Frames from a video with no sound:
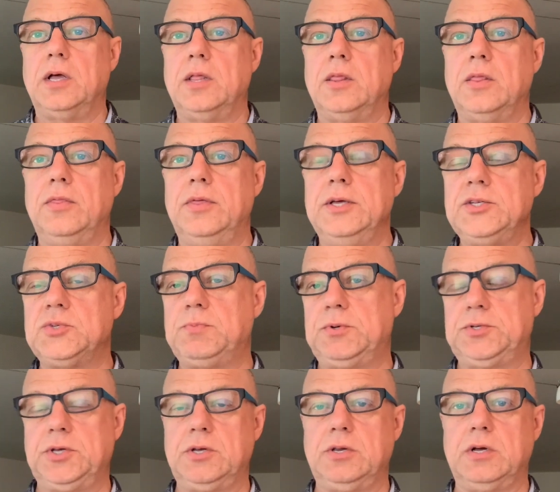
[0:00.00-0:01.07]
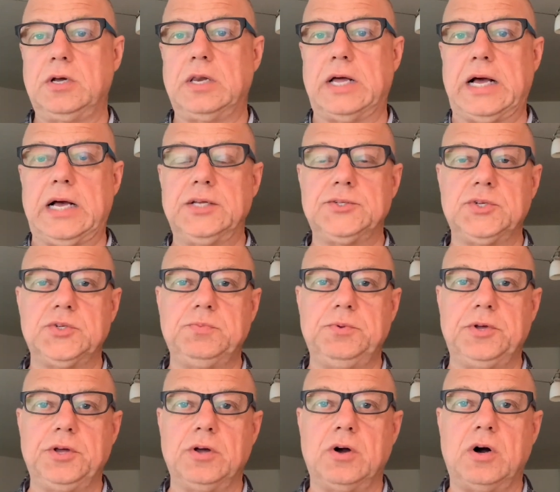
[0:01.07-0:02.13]
This particular class is
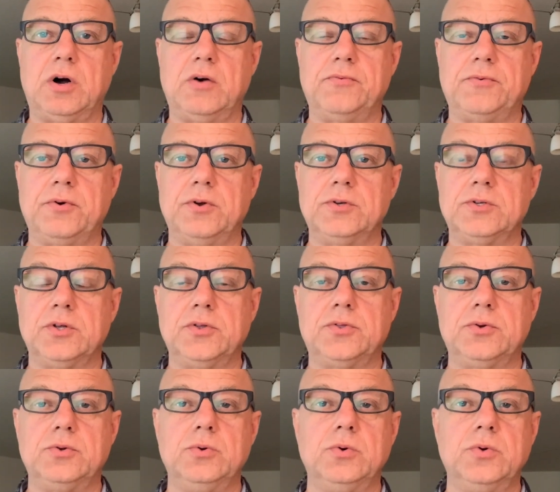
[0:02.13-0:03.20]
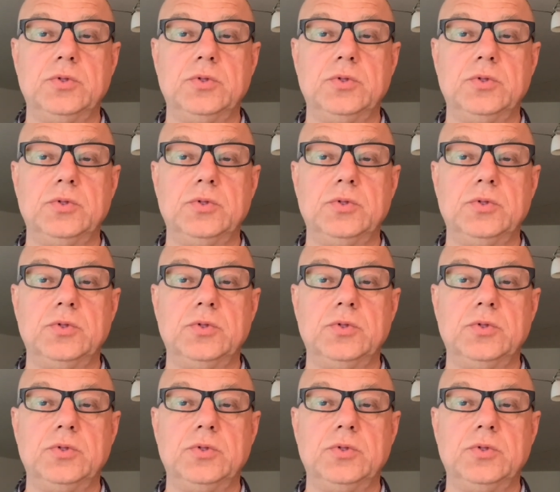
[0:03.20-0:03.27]
being offered through